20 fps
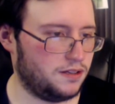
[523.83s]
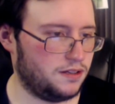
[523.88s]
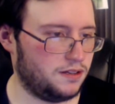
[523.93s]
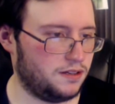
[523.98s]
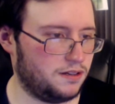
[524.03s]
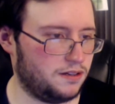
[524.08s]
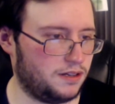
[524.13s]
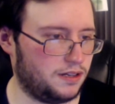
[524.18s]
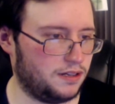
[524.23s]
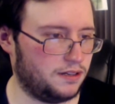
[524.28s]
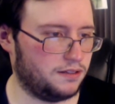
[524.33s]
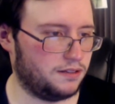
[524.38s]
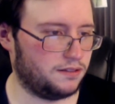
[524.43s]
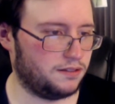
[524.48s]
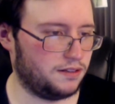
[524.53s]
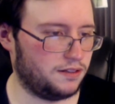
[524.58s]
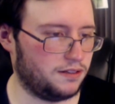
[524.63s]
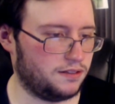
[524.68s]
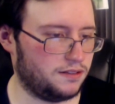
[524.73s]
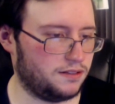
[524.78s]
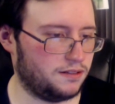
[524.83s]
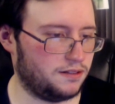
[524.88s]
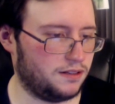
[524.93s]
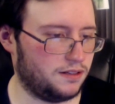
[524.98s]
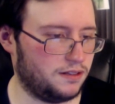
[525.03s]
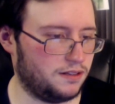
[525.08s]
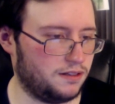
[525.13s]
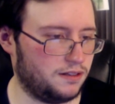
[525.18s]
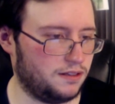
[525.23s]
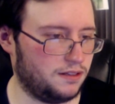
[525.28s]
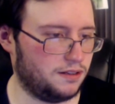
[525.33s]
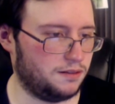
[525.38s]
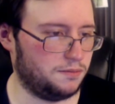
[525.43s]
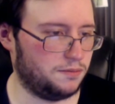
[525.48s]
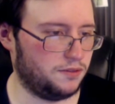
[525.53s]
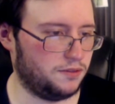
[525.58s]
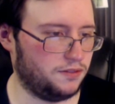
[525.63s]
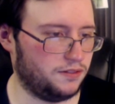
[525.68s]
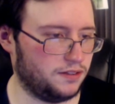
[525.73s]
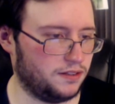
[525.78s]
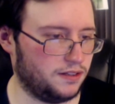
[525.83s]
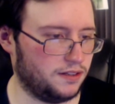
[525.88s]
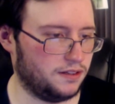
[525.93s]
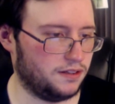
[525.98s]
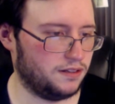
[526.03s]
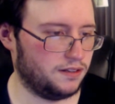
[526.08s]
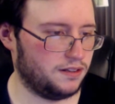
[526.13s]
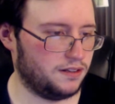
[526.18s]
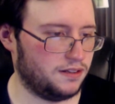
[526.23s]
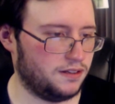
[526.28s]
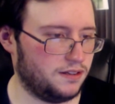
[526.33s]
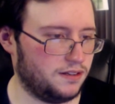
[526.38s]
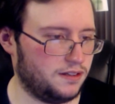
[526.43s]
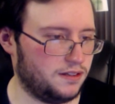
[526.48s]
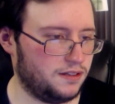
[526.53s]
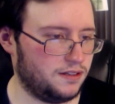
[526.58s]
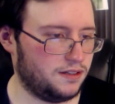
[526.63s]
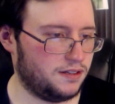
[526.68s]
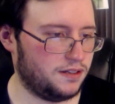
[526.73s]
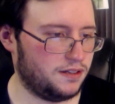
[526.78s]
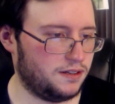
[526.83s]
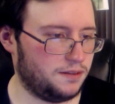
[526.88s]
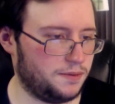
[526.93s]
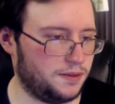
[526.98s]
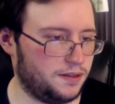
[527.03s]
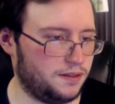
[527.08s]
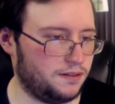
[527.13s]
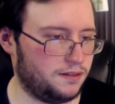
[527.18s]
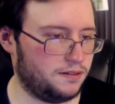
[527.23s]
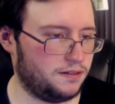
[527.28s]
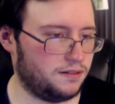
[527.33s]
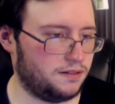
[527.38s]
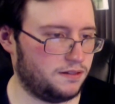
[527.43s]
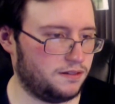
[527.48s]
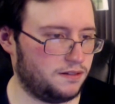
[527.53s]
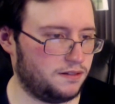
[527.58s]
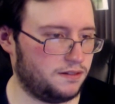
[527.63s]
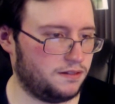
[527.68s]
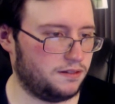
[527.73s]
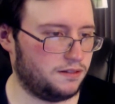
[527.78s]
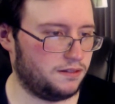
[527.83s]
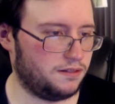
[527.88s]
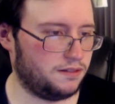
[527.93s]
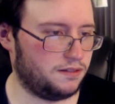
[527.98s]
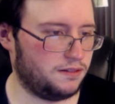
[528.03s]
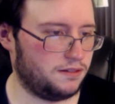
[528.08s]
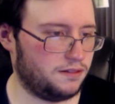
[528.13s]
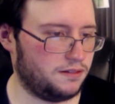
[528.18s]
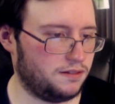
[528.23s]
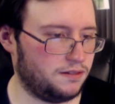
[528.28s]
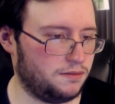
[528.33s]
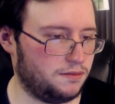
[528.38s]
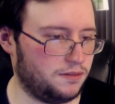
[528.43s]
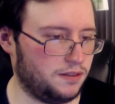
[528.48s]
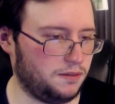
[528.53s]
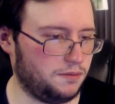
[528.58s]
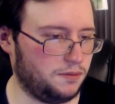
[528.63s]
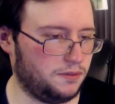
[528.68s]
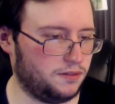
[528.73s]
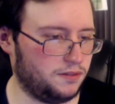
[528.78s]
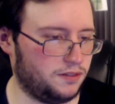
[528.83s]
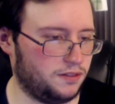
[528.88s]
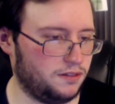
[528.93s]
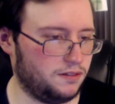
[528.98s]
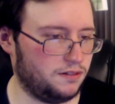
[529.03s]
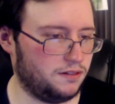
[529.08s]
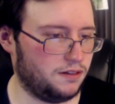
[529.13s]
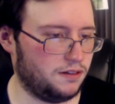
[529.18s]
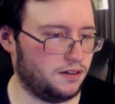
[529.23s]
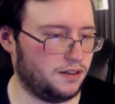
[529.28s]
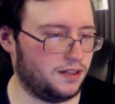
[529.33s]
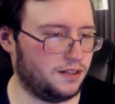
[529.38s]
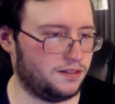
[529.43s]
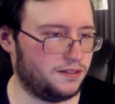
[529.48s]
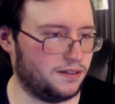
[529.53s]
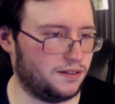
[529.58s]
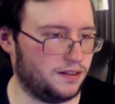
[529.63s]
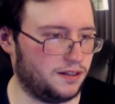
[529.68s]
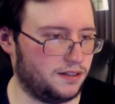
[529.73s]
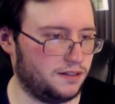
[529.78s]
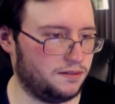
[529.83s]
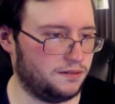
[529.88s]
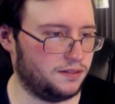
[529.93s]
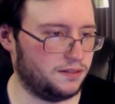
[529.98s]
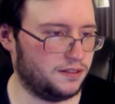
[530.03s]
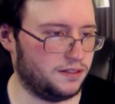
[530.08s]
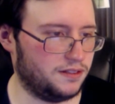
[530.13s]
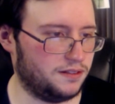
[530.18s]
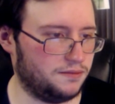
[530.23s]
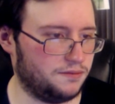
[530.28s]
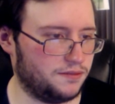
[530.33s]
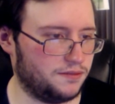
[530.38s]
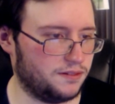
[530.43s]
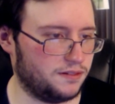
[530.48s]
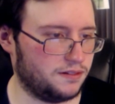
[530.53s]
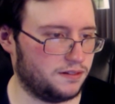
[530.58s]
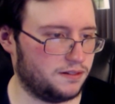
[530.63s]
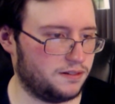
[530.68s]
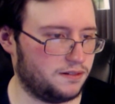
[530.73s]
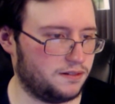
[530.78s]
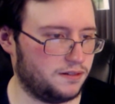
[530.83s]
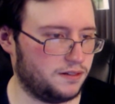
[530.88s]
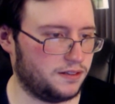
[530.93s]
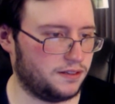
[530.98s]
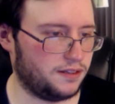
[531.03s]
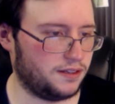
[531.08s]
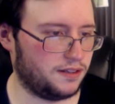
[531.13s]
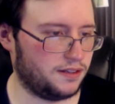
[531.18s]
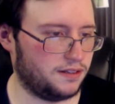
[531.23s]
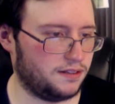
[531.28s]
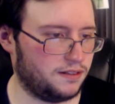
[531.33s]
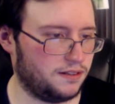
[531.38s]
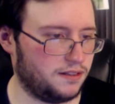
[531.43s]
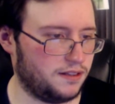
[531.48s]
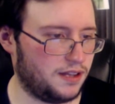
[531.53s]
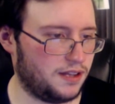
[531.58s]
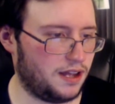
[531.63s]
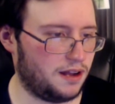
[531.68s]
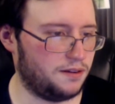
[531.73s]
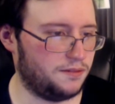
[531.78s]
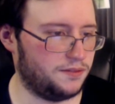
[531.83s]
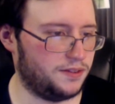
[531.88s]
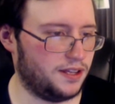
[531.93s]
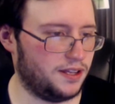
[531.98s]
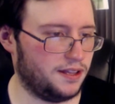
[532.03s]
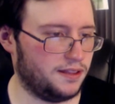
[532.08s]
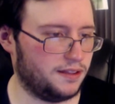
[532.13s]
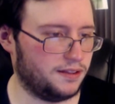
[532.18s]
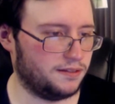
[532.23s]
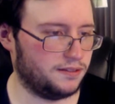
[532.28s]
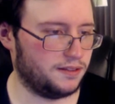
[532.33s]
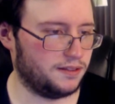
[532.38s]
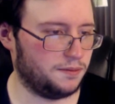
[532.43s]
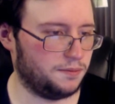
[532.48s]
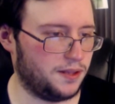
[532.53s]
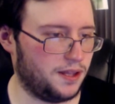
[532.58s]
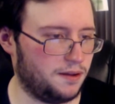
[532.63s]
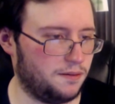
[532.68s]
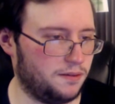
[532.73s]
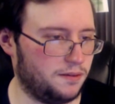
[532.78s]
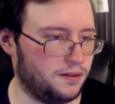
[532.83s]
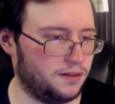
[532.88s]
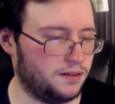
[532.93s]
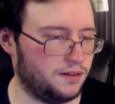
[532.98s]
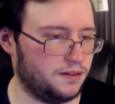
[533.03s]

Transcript: Okay, so I guess they're not in a lot of movies together. How about... I think movie 2. Oh, yeah, that's right. He was in it for a quick second. Out of Death, I skipped that one.